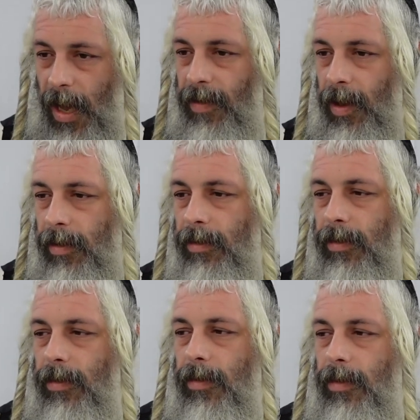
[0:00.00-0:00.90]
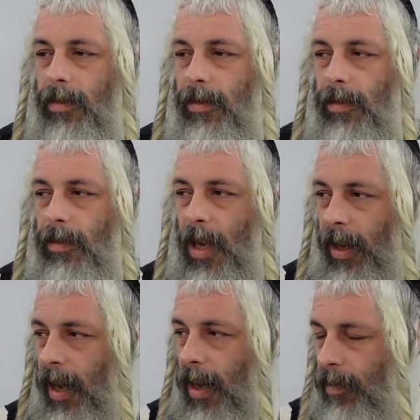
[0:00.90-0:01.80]
Chava, not
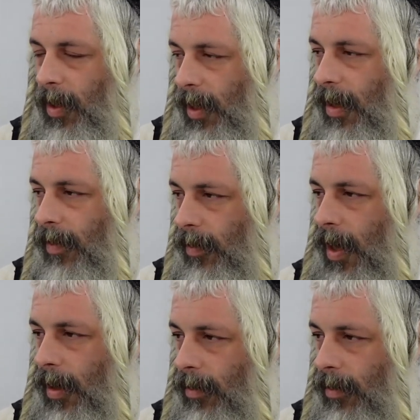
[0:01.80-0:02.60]
Chaya b'Chava, right?